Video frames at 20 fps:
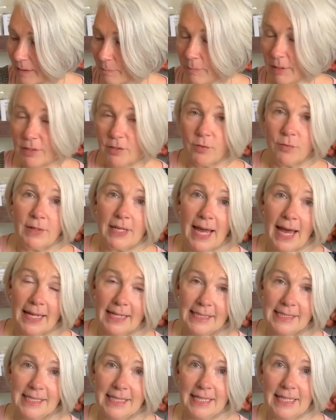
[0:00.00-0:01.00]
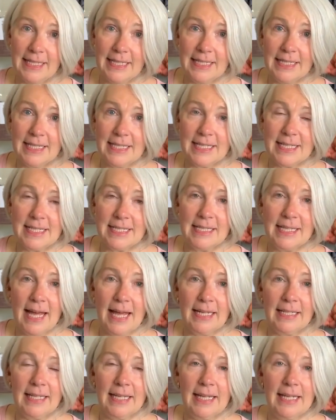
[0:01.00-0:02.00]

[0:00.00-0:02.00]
but the reality is that